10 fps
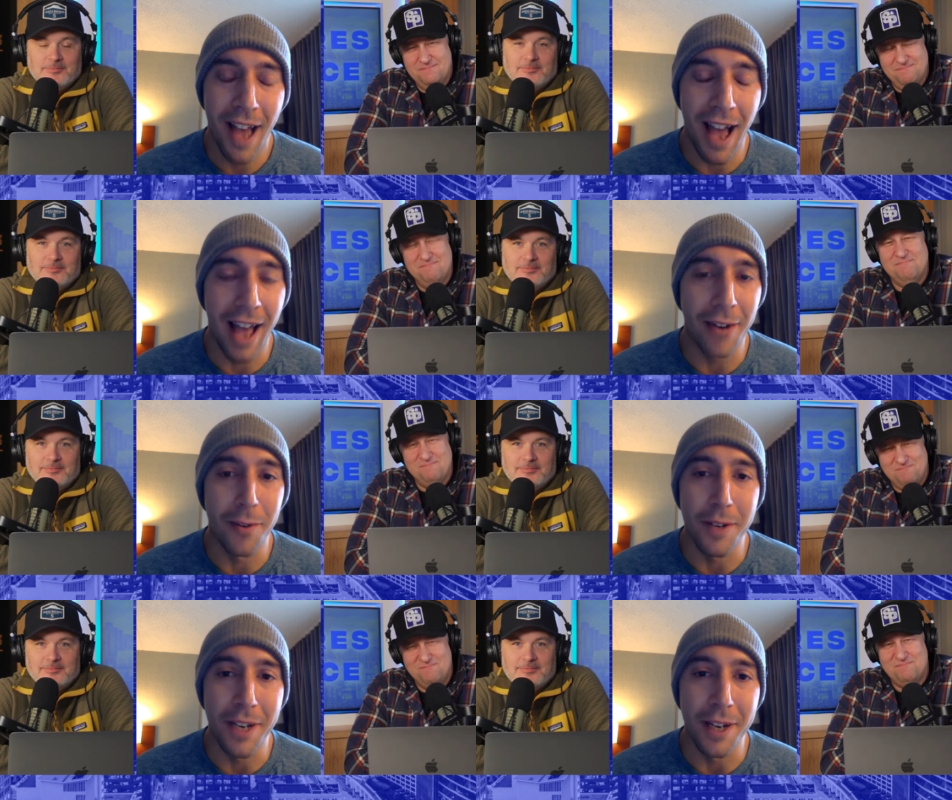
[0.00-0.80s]
Speaker 1: I
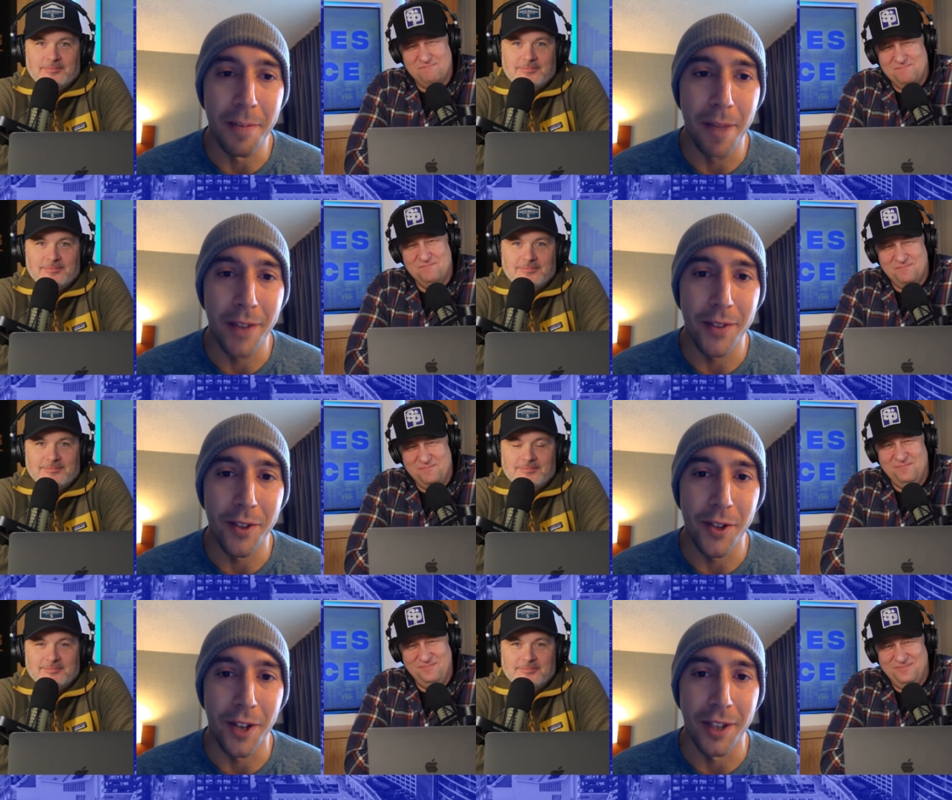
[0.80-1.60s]
don't need a
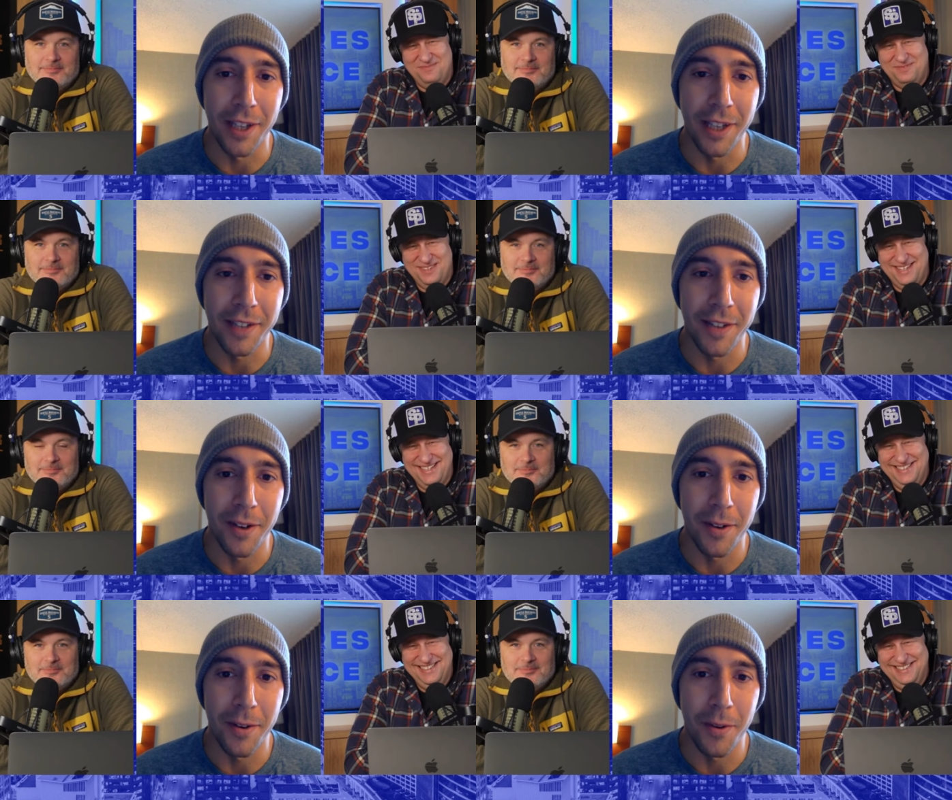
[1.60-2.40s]
message on
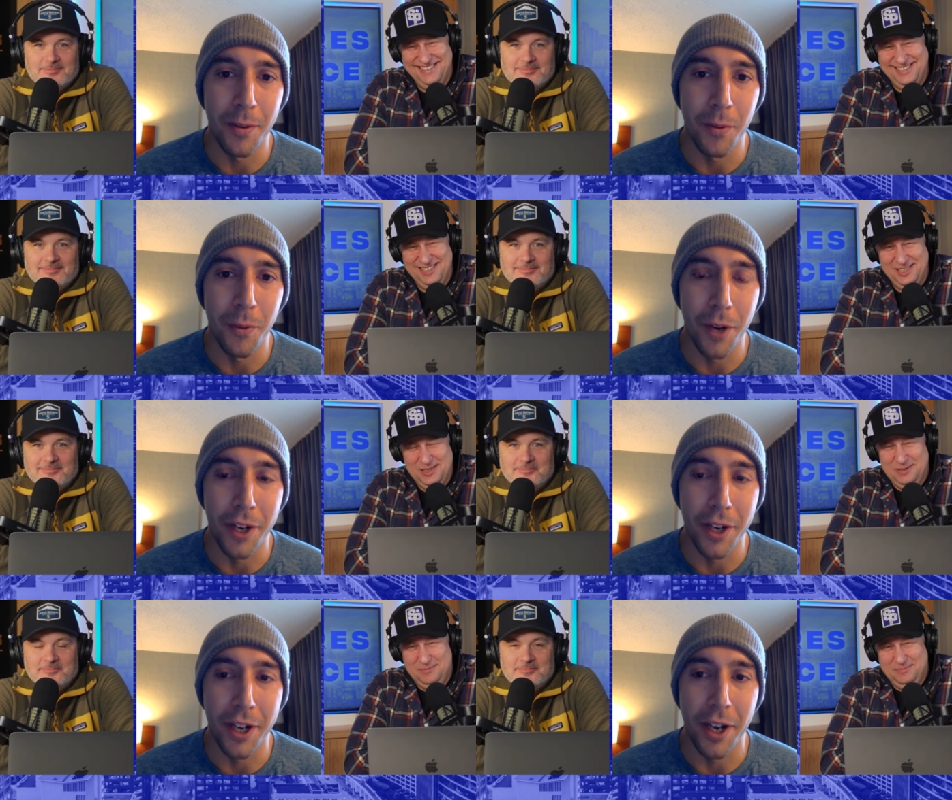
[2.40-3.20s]
LinkedIn where you
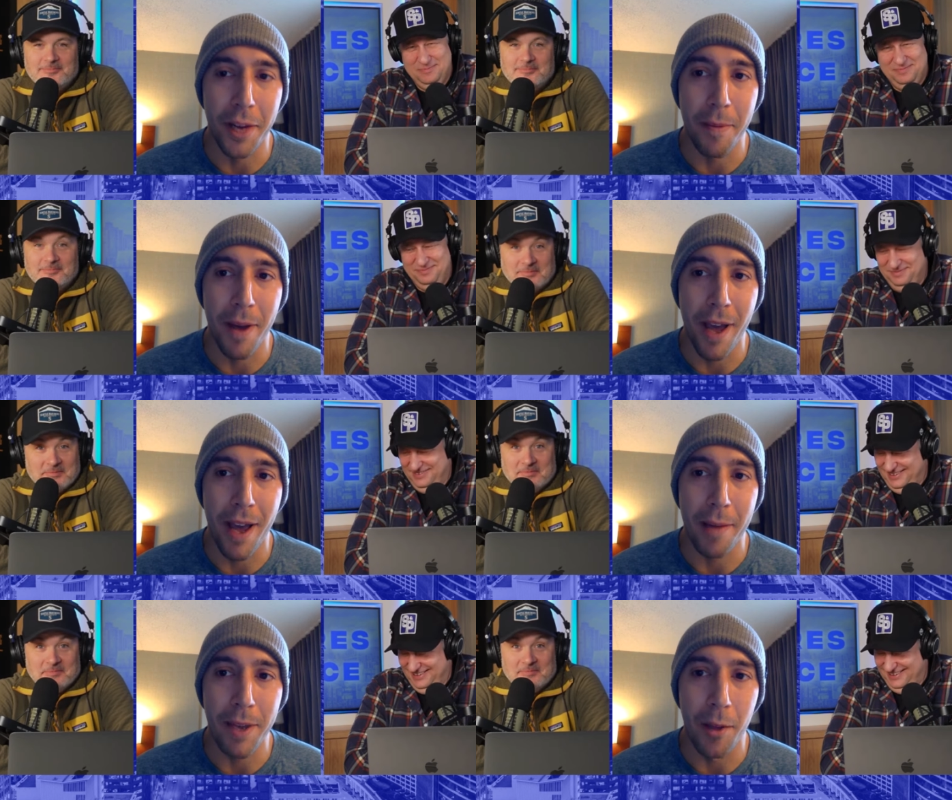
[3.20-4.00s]
come at me
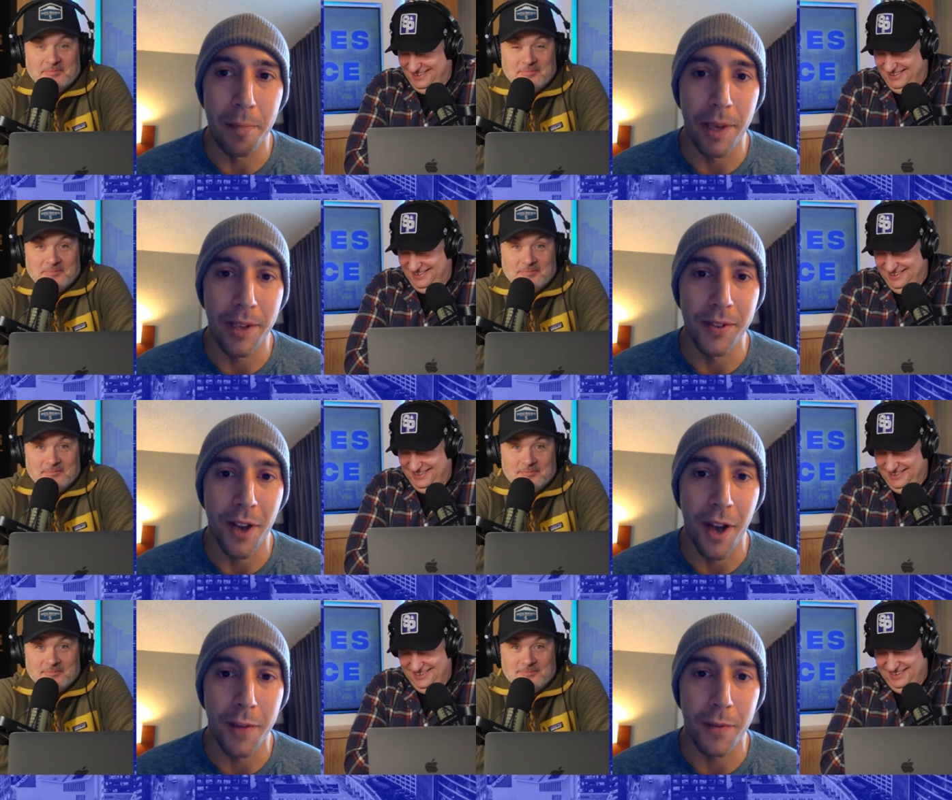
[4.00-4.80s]
all pissed off
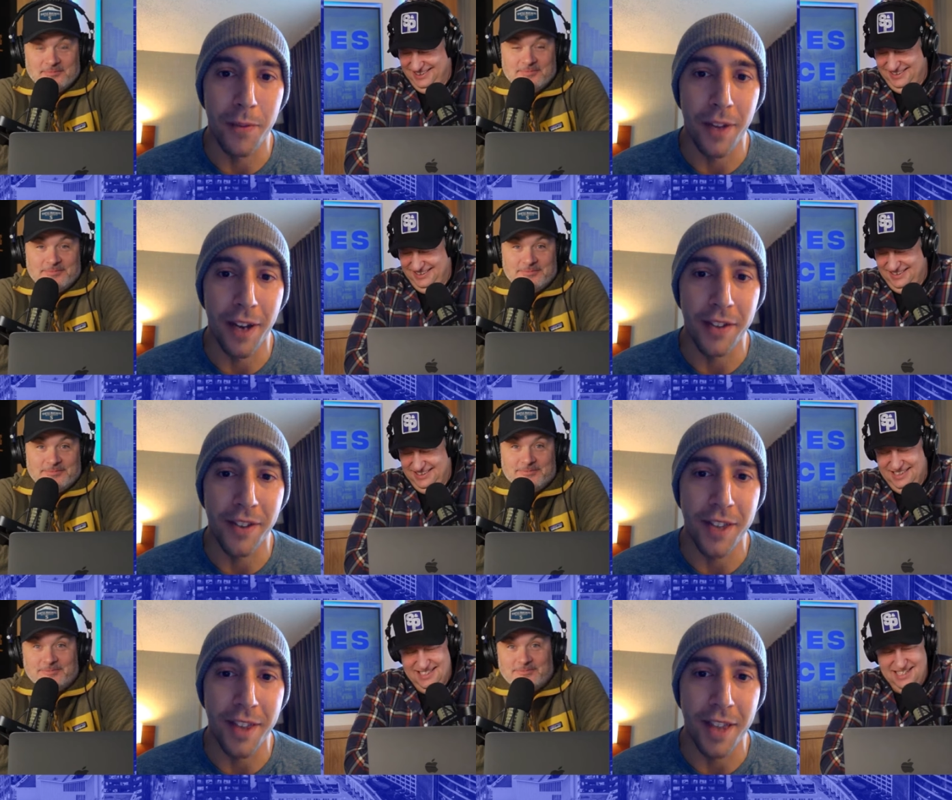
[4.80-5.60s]
that I said
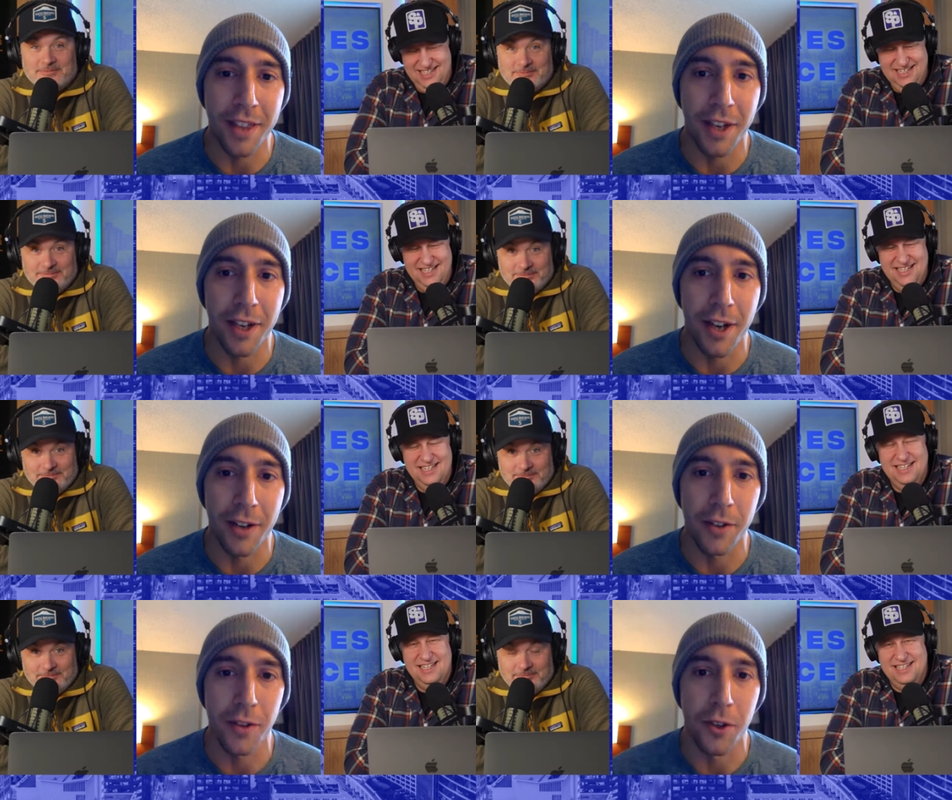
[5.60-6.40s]
that the Canucks
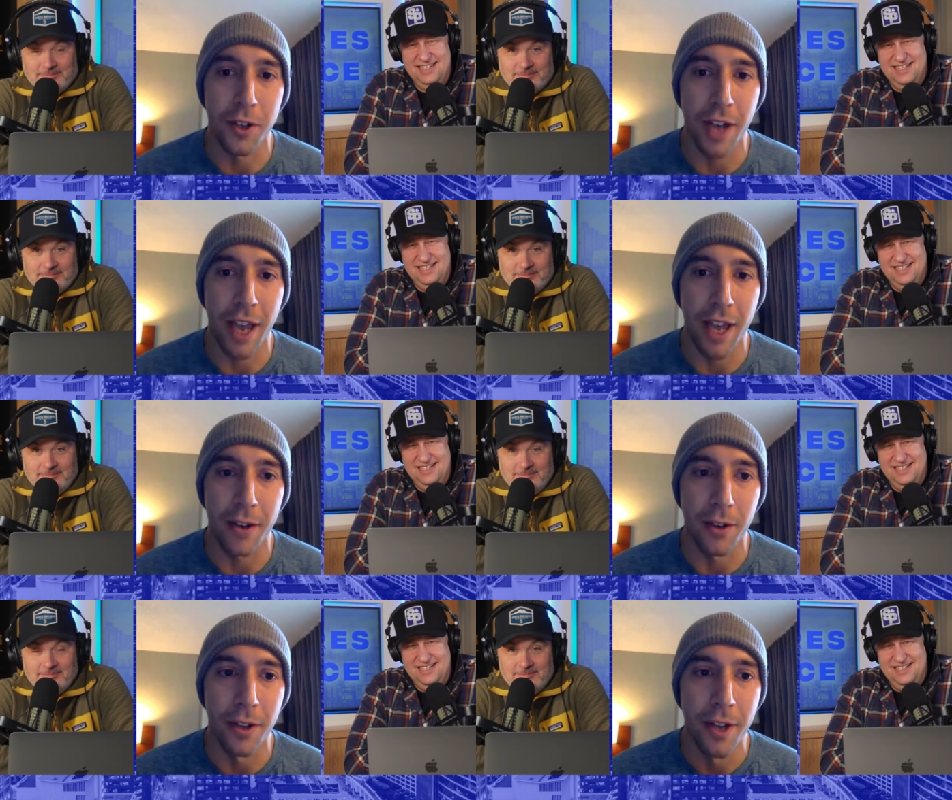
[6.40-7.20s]
couldn't handle